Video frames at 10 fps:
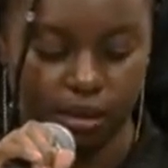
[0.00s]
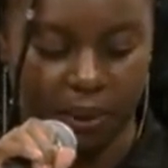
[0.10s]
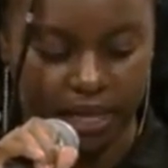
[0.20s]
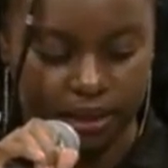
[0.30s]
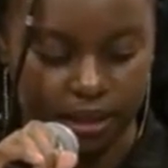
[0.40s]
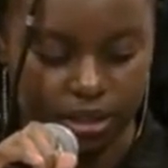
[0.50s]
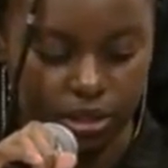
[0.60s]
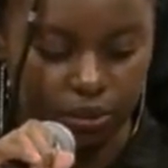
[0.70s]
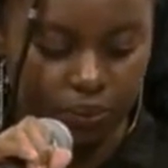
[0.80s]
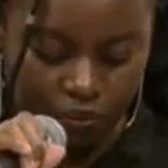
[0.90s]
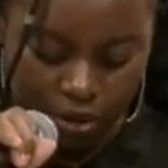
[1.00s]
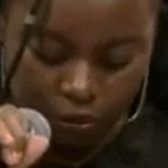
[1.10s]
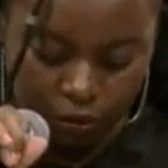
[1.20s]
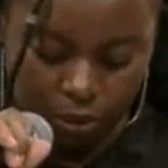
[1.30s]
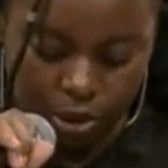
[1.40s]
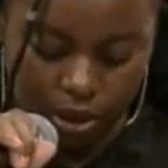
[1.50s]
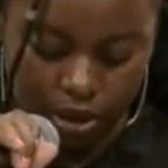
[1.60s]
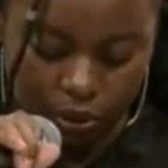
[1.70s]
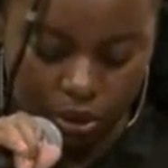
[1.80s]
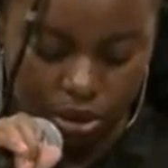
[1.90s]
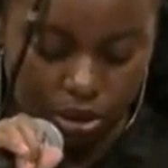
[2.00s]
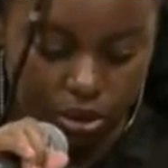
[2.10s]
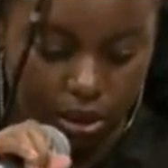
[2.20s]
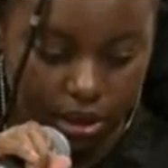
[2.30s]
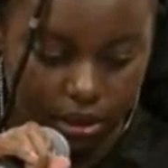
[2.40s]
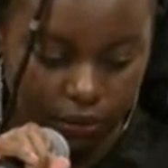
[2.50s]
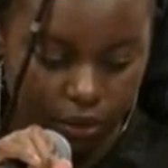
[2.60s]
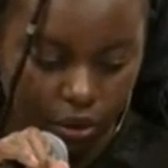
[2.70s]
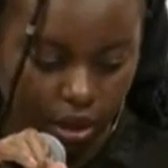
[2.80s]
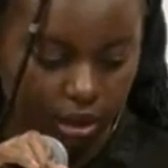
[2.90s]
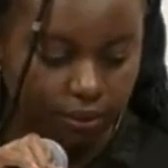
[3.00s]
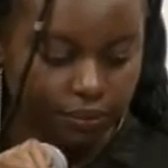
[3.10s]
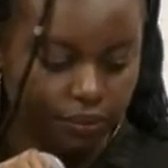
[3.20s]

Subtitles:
passage from 21 to 24.